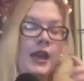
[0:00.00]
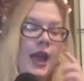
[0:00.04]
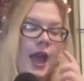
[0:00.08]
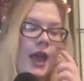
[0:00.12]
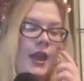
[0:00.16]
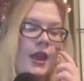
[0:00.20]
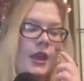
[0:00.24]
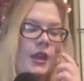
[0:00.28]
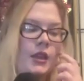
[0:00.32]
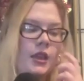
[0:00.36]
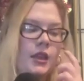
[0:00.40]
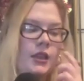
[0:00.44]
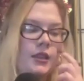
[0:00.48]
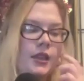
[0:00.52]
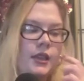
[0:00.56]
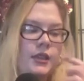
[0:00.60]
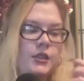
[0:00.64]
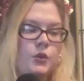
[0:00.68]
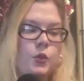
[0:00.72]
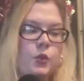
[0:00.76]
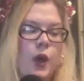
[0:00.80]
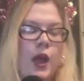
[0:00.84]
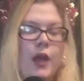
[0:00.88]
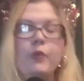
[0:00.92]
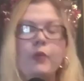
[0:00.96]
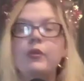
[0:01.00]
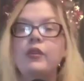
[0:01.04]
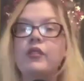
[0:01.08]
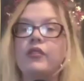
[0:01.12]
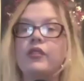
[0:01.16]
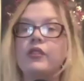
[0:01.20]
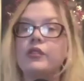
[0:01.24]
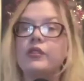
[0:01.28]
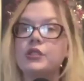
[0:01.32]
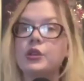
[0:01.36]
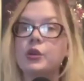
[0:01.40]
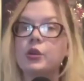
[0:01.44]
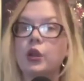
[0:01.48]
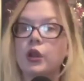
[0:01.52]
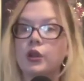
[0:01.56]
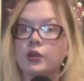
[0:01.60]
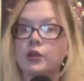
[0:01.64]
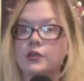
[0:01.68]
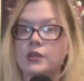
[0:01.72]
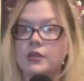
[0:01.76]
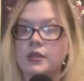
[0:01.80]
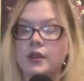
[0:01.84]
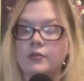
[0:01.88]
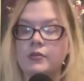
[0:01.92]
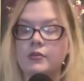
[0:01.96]
And I think that's why we feel so
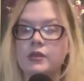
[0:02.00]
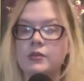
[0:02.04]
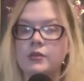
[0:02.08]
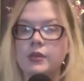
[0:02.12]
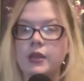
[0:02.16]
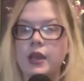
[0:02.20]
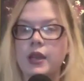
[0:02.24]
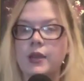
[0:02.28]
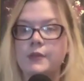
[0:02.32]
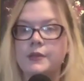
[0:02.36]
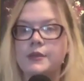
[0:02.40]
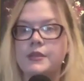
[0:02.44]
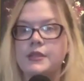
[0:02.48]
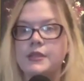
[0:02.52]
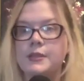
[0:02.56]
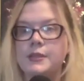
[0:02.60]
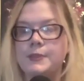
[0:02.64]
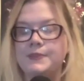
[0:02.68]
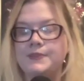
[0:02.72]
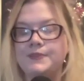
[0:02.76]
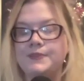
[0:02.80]
close to them sometimes.